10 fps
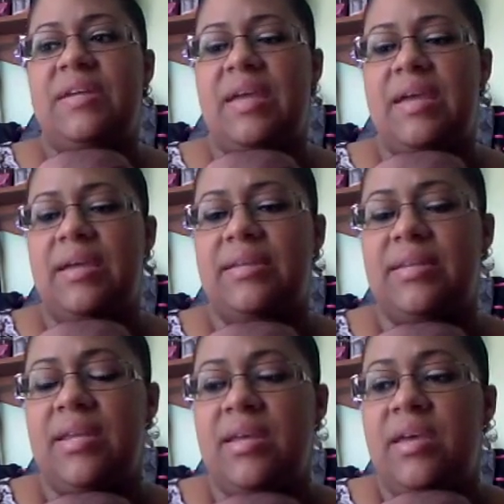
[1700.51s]
and
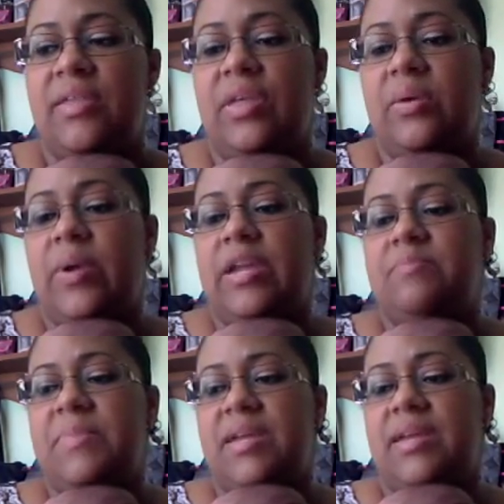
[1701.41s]
they weighed
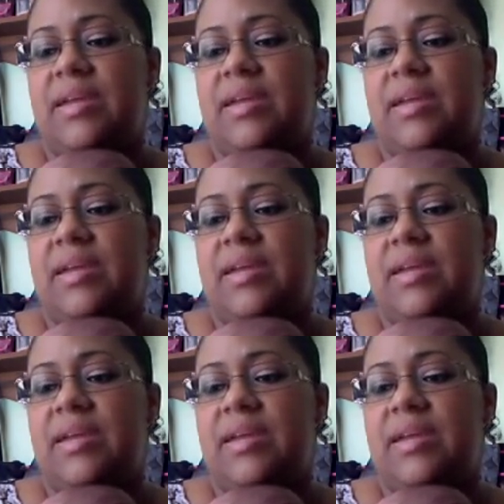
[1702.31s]
me,